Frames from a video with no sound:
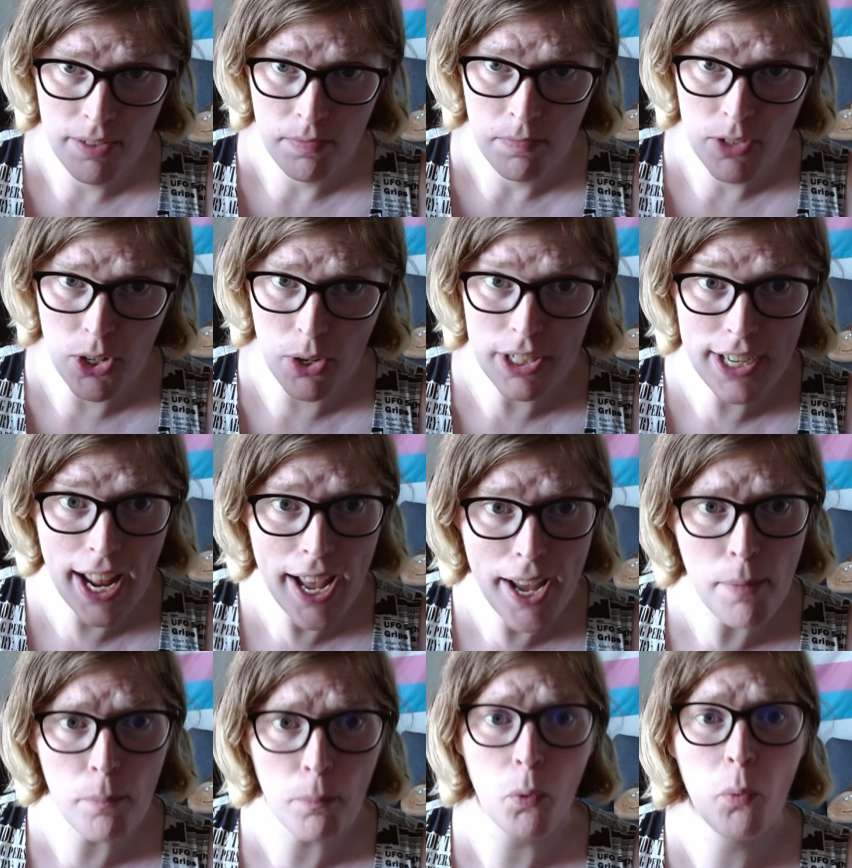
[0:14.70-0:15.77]
So
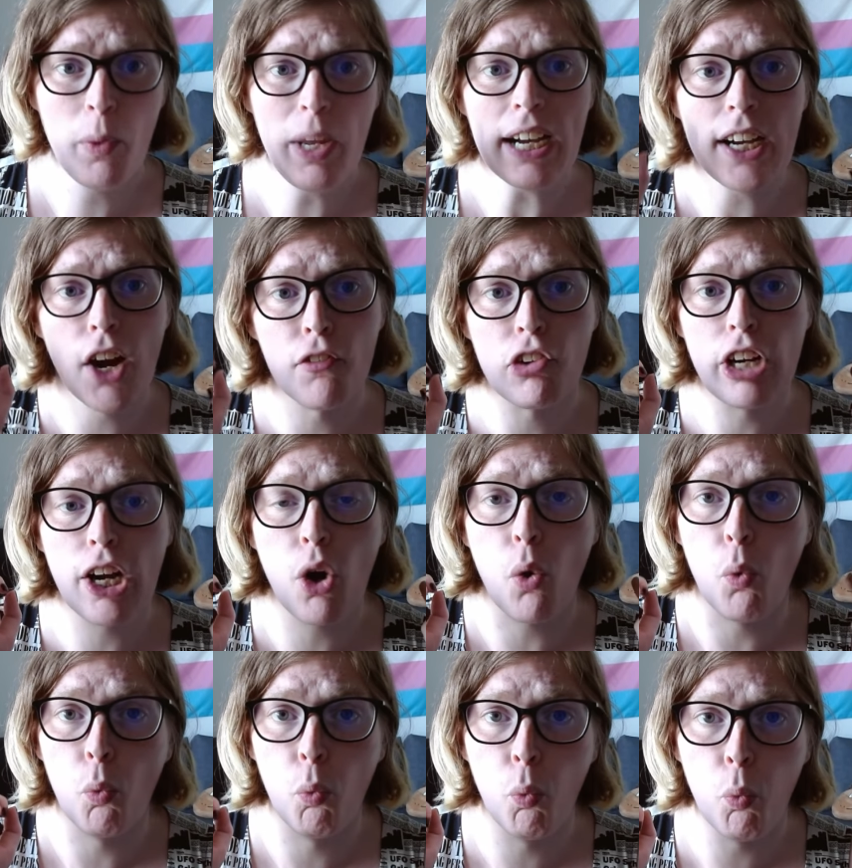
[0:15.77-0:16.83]
today, we are covering
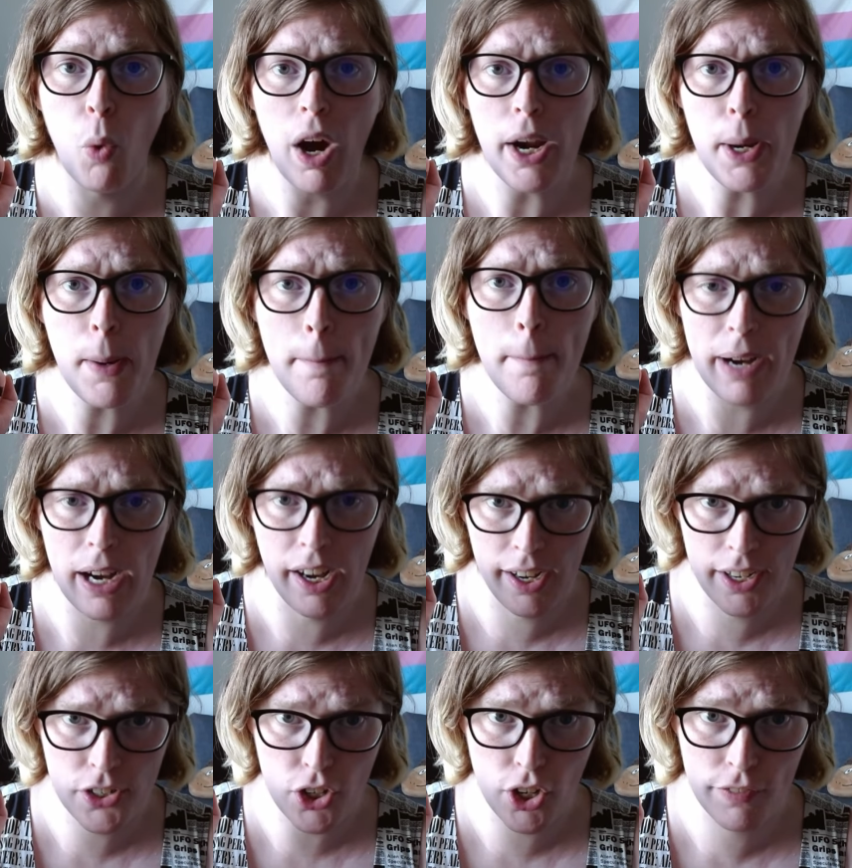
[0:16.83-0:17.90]
one
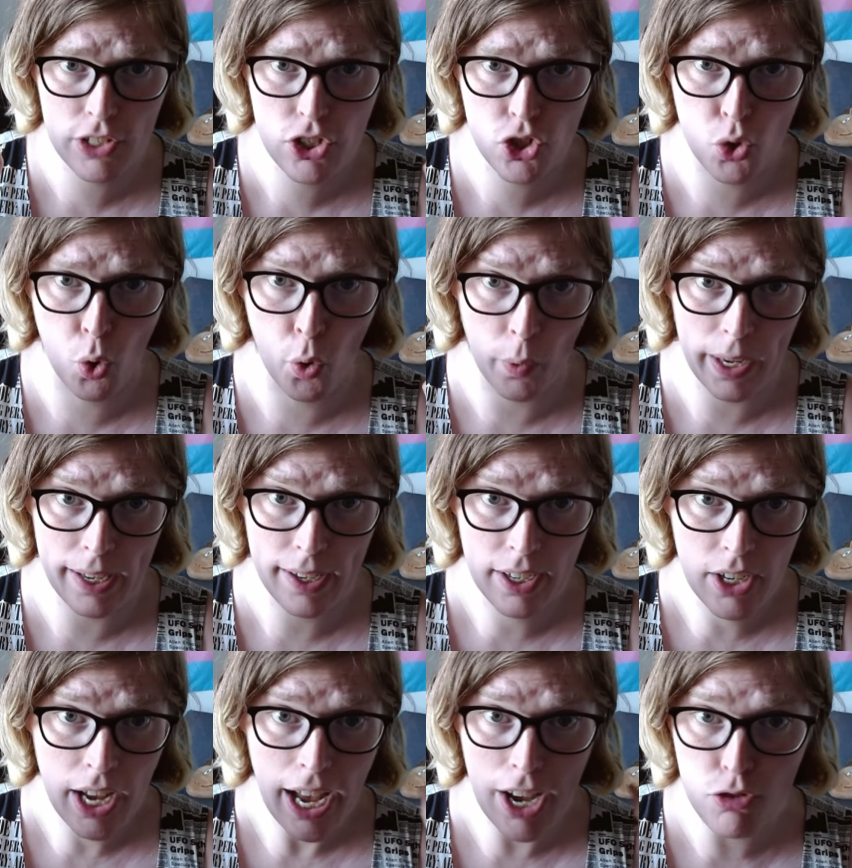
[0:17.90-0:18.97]
part of a story,
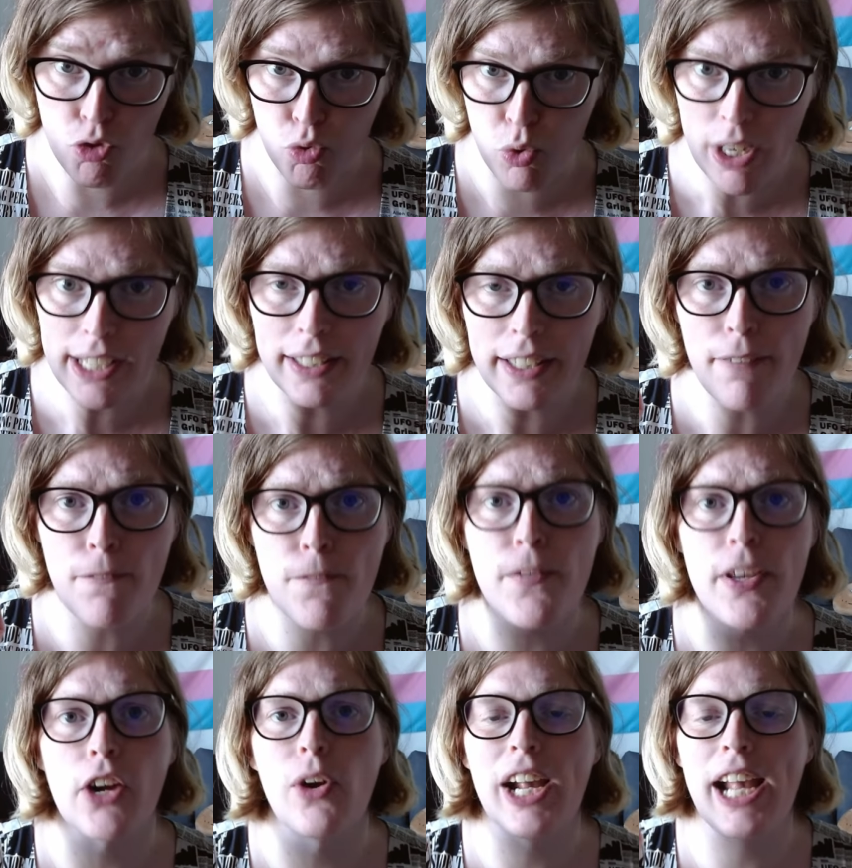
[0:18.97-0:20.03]
and really
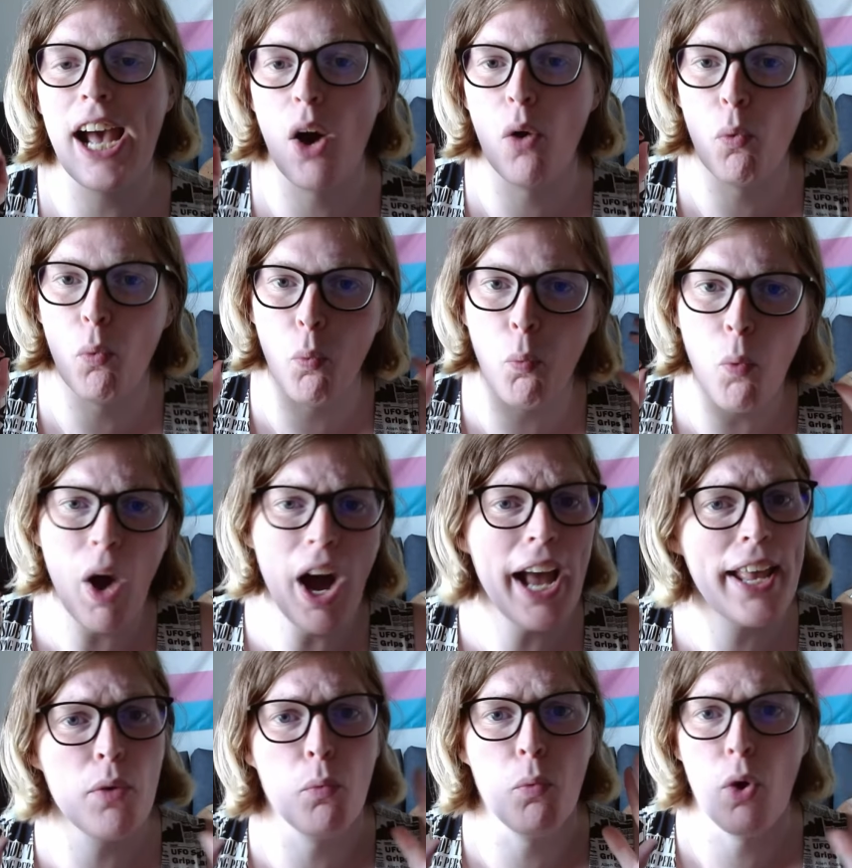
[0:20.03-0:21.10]
figuring out why
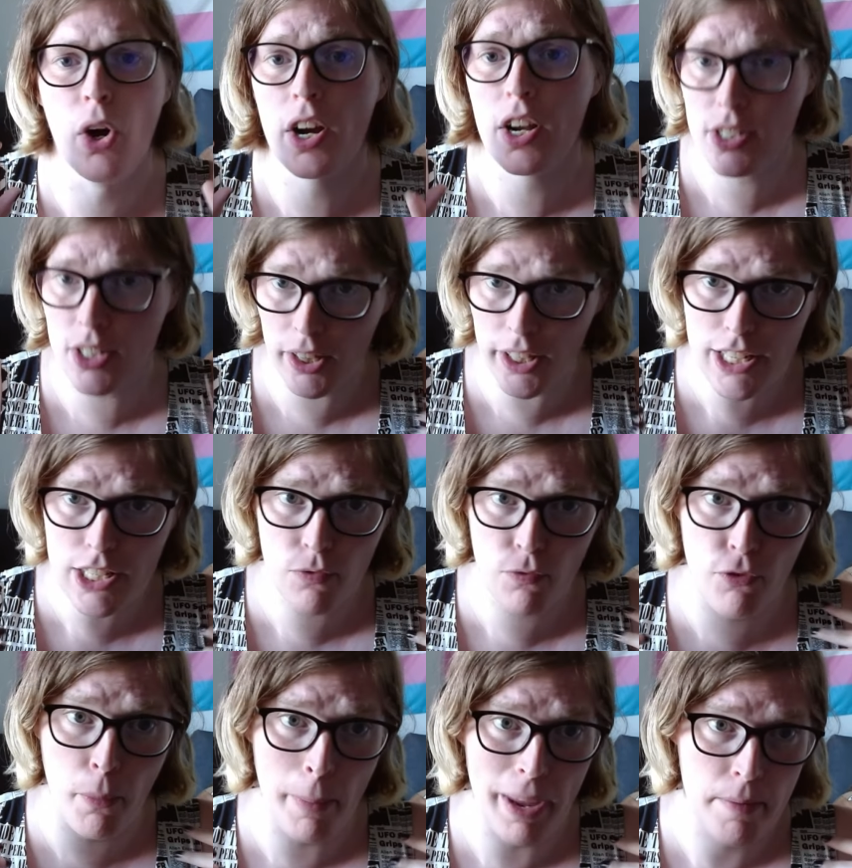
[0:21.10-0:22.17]
it works, at least
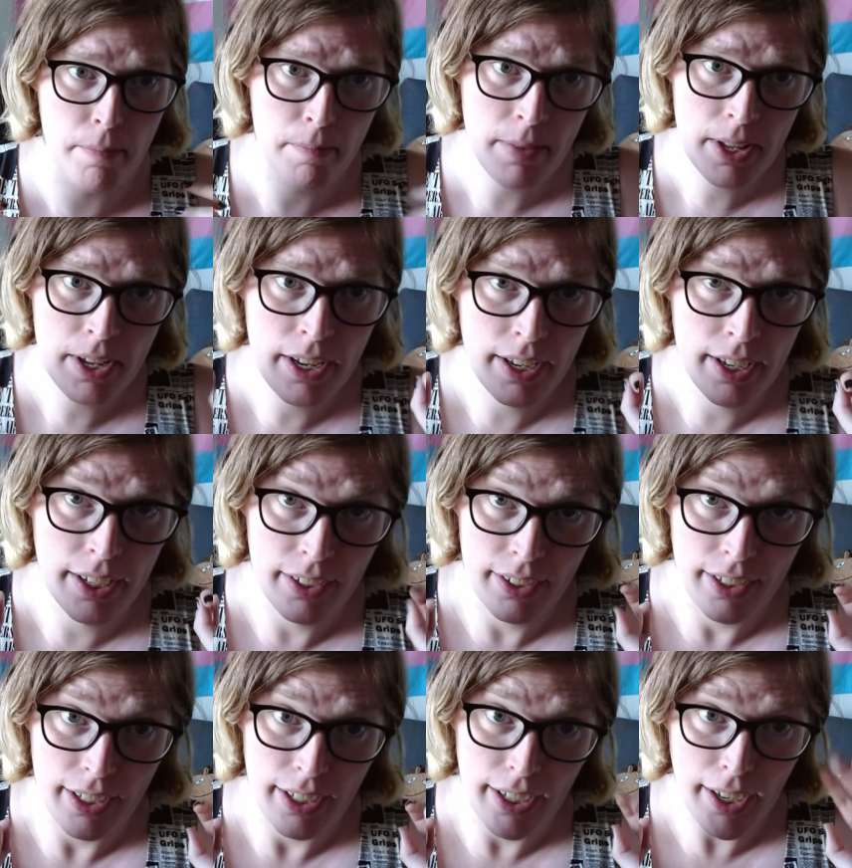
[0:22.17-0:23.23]
for me.
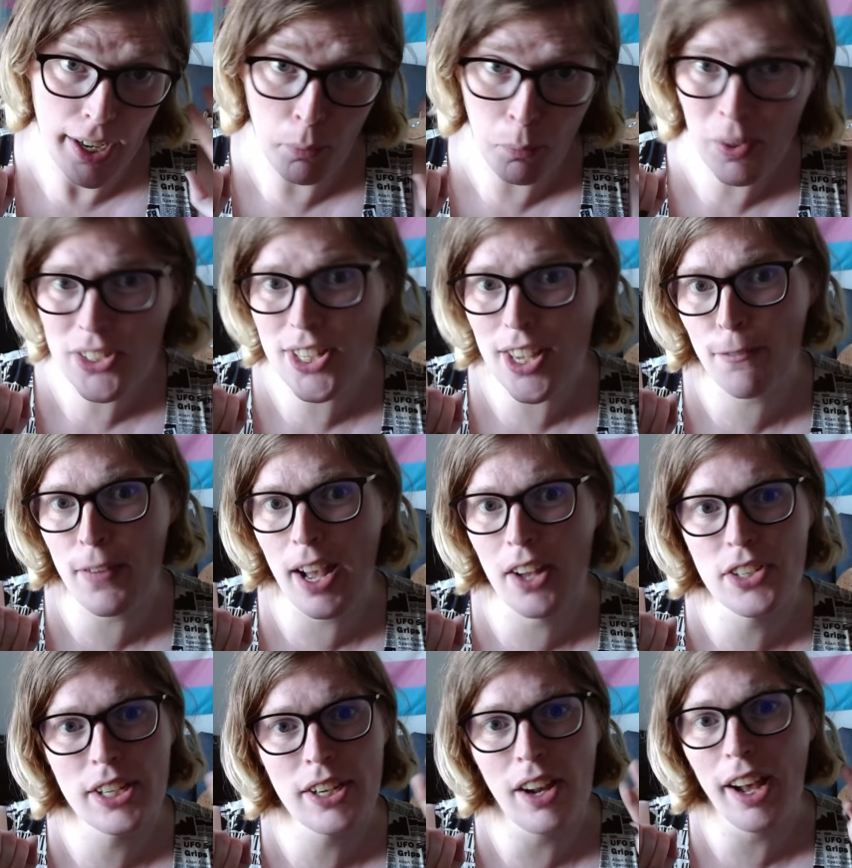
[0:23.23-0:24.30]
And once I
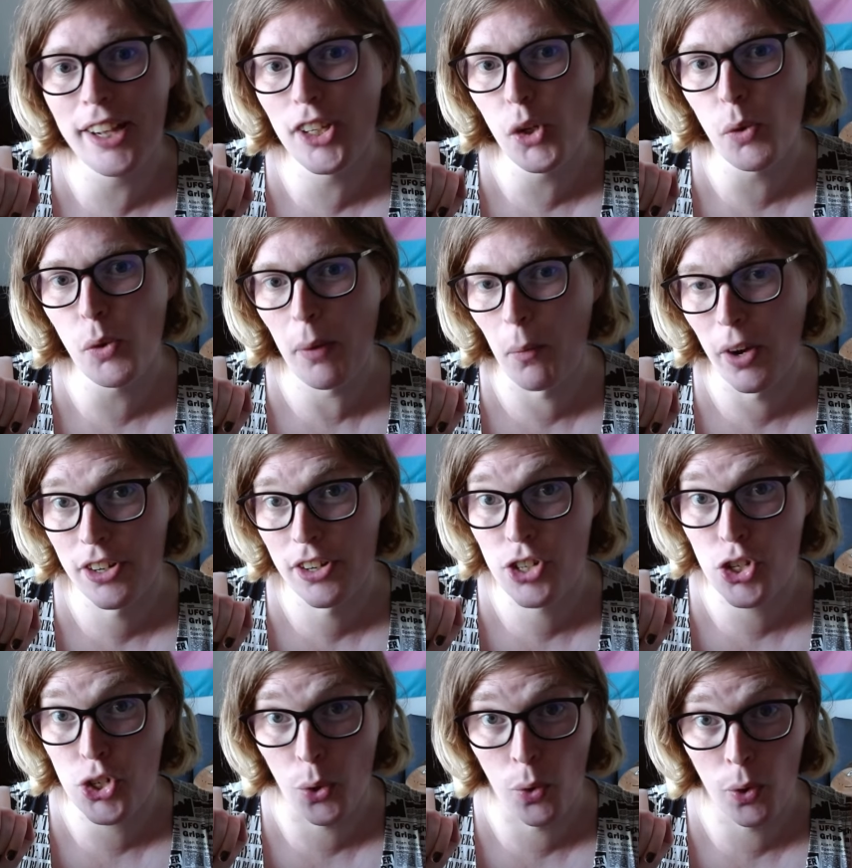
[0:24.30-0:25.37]
found it, I knew I wanted
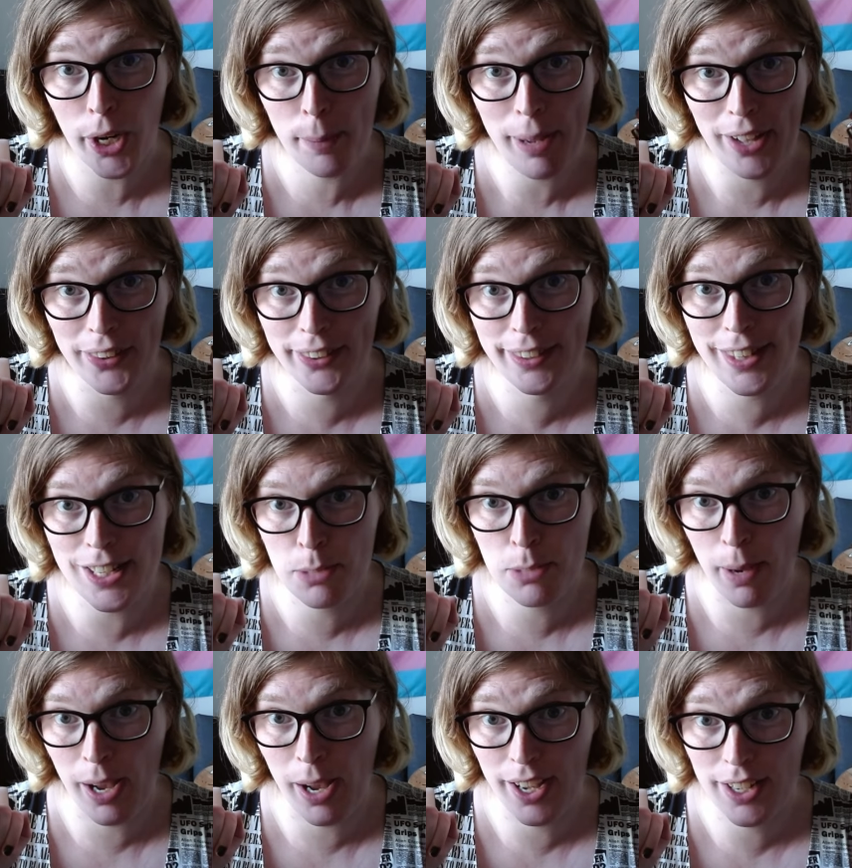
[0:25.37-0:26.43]
to talk about this
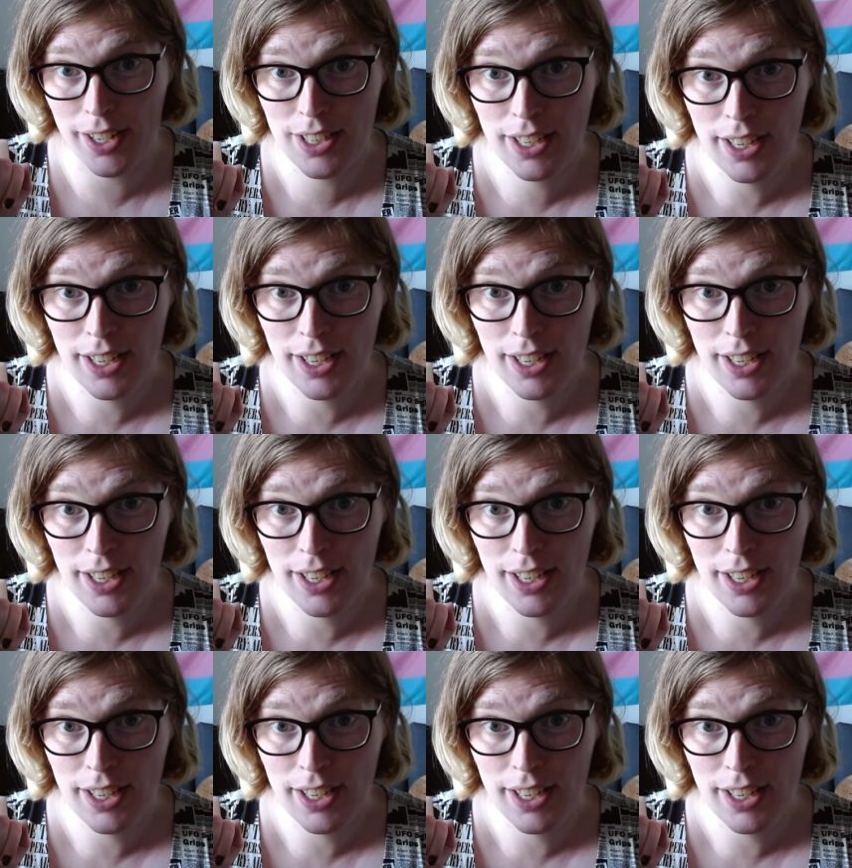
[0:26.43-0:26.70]
part